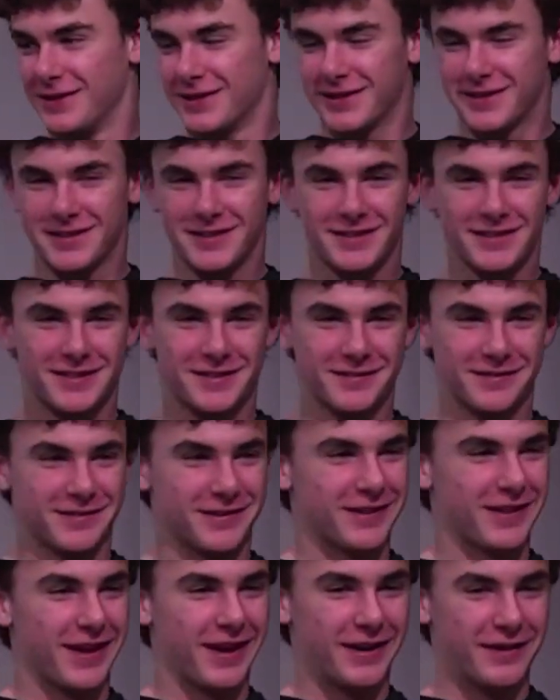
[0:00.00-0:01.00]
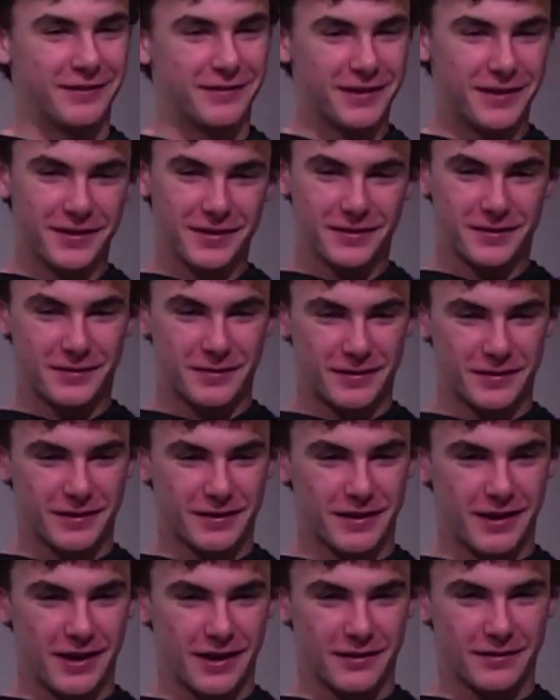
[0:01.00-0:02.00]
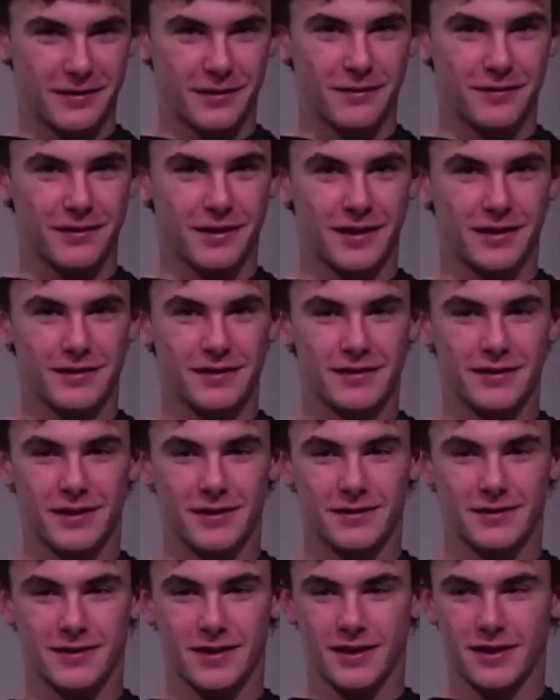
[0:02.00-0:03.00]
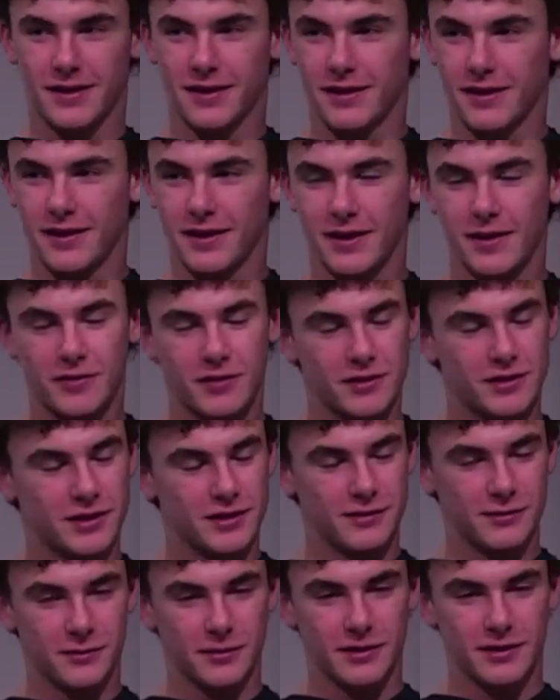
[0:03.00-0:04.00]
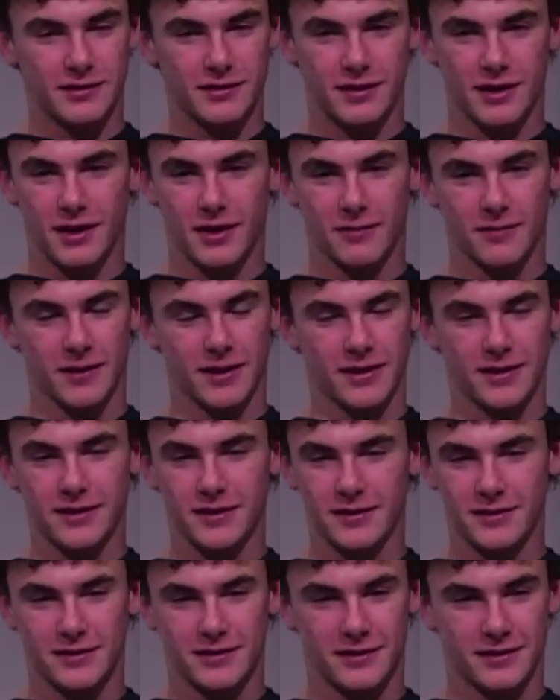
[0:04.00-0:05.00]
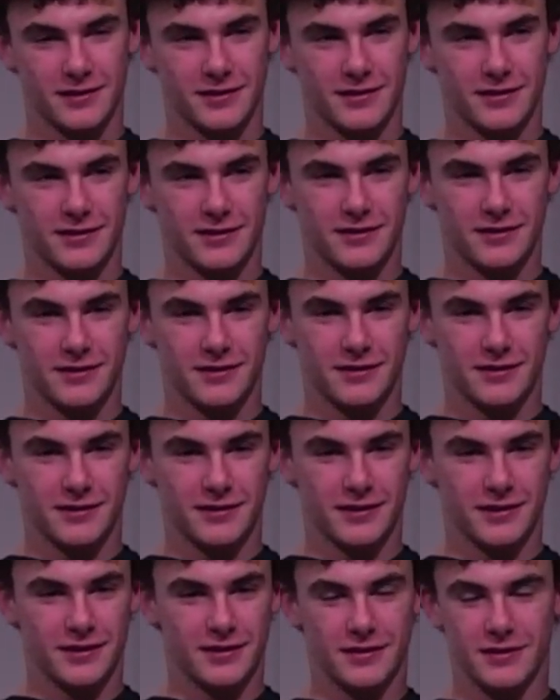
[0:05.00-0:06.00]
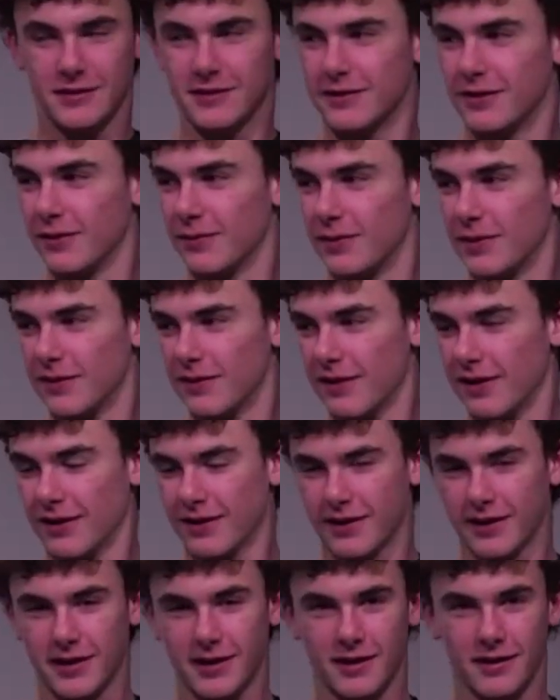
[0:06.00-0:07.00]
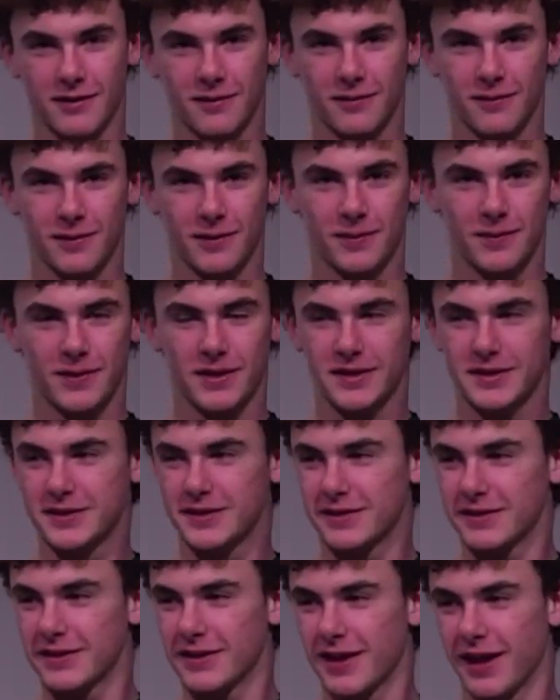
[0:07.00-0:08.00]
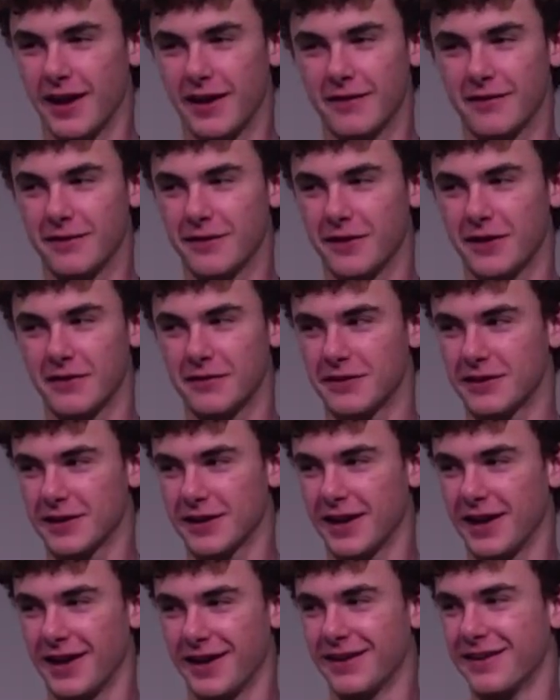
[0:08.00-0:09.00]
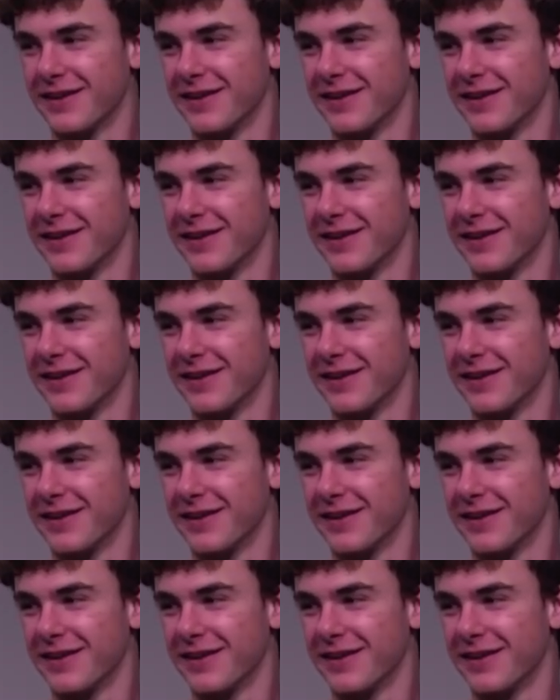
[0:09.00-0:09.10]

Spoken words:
honest, for the NFL and for the NFL fans. I was like, if the Chiefs win this game, like this is stupid, right? Like I don't want to watch the NFL ever again.